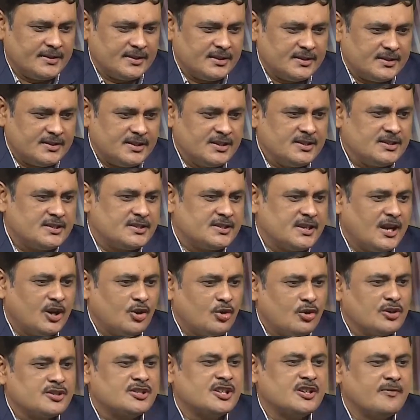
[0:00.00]
This
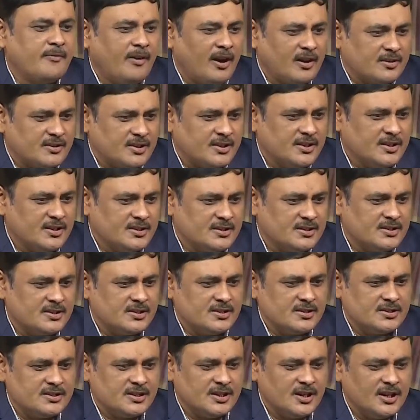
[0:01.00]
adolescent birth rate
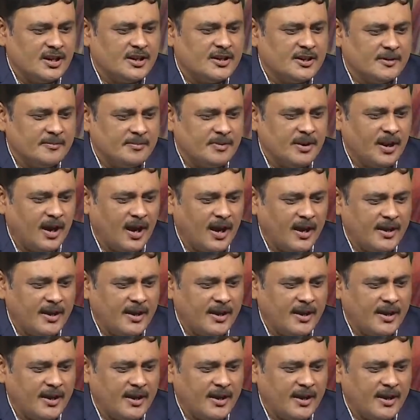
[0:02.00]
is relatively high